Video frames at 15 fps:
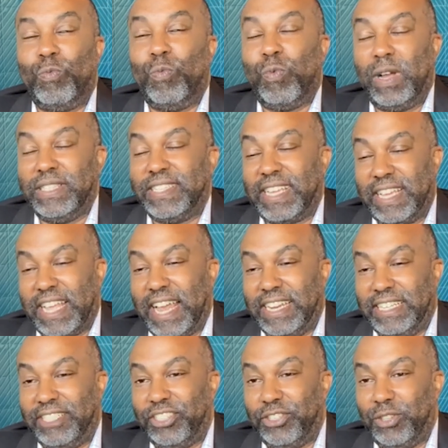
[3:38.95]
Once I
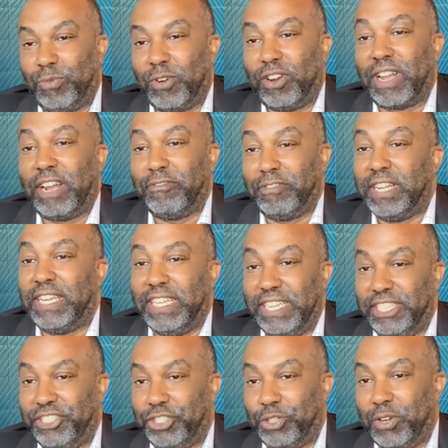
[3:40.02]
got into the work, I
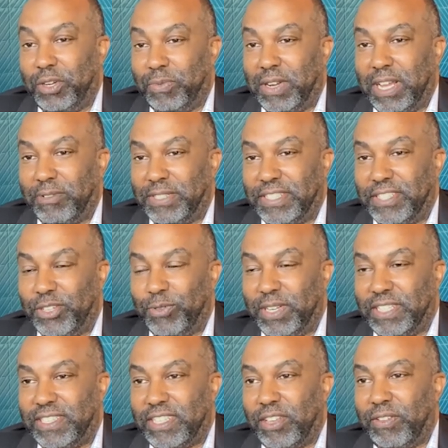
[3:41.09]
really enjoyed what I was
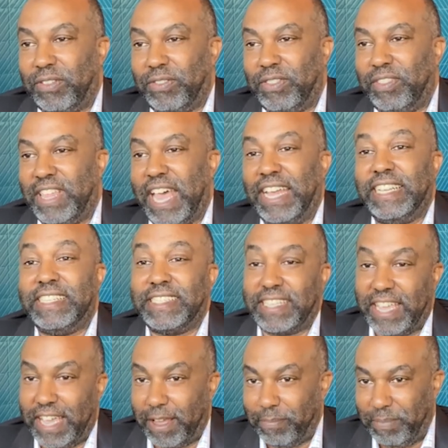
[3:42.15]
doing, so that
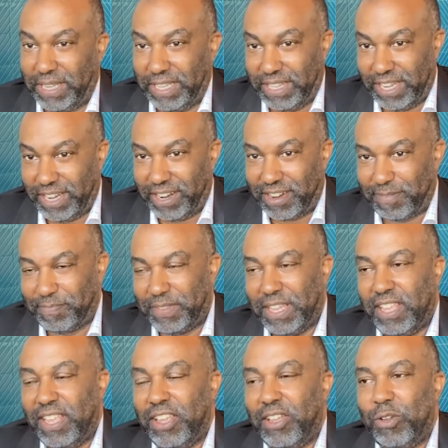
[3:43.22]
has kept me there.
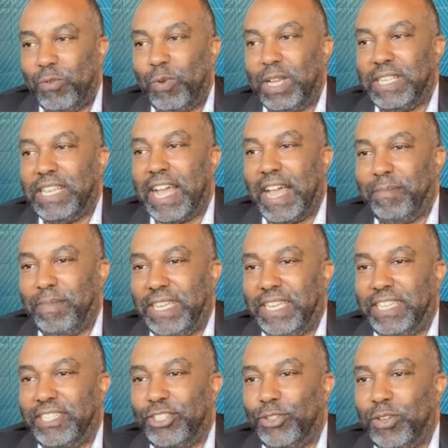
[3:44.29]
Mm-hmm. What got
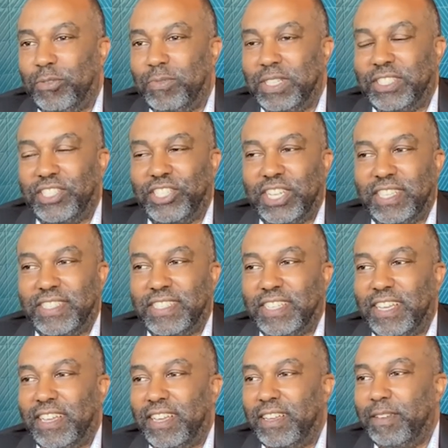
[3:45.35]
me into it was
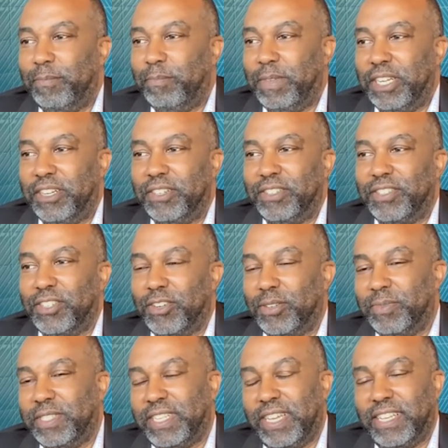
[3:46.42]
just a mere
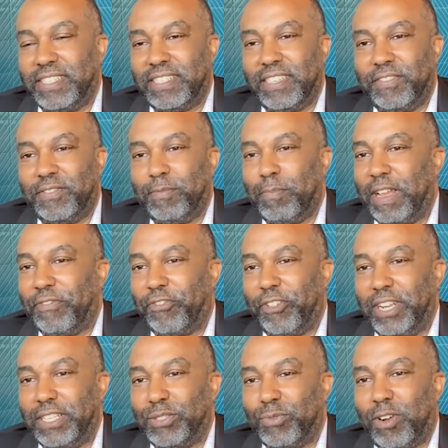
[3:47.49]
circumstance of my
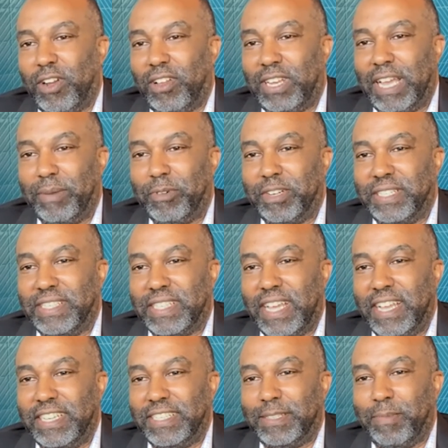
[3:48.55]
friends were all library
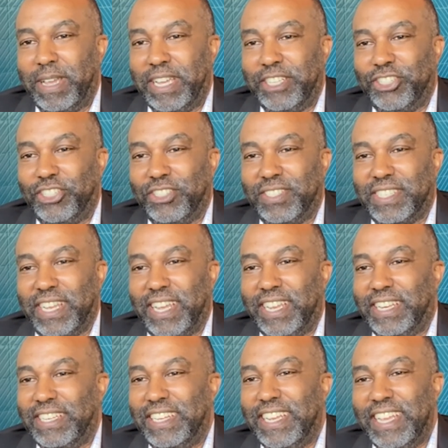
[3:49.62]
science majors,
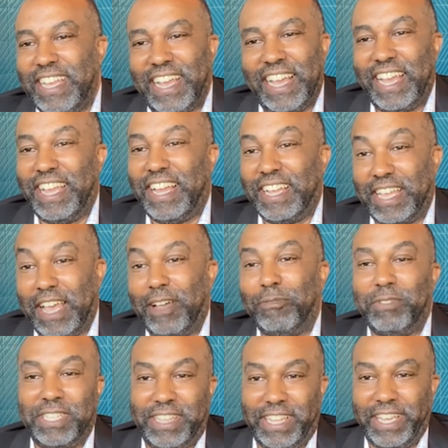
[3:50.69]
and I hung
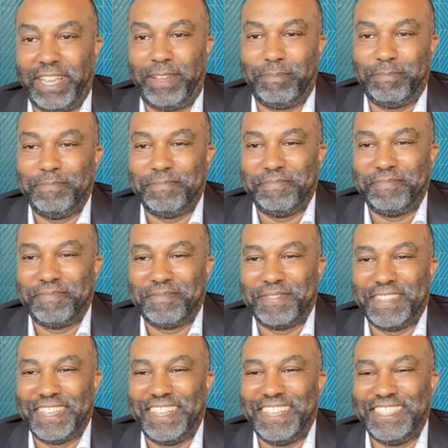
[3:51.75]
out with them.
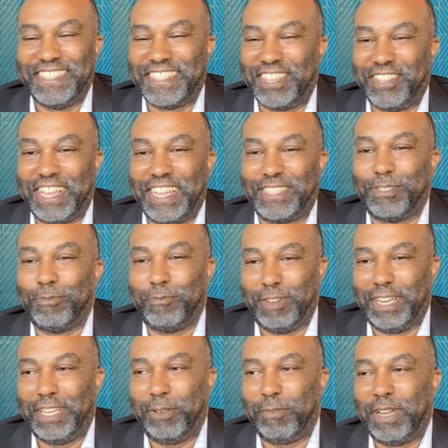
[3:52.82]
Okay. And so that's
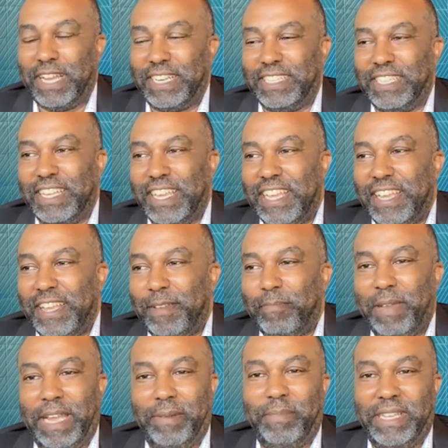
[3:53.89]
really what
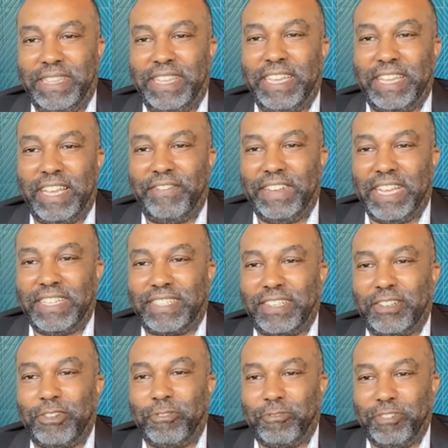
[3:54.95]
made me think of it
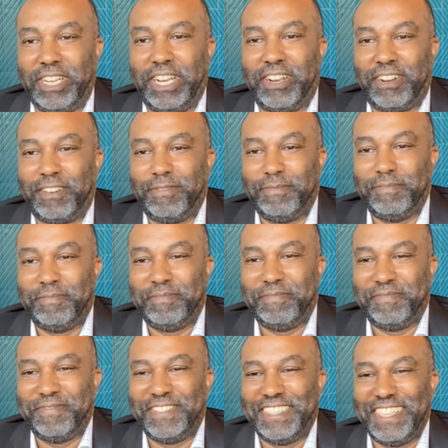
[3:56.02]
as a career.
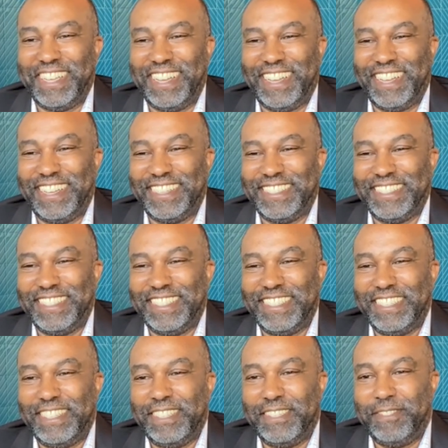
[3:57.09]
Yeah.
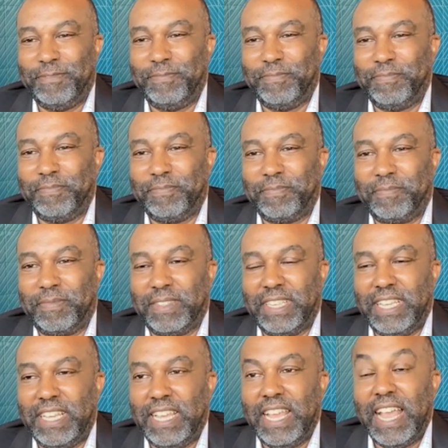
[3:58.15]
Were you a big book
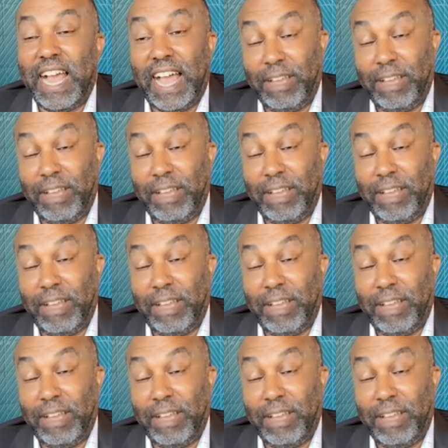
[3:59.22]
reader growing up?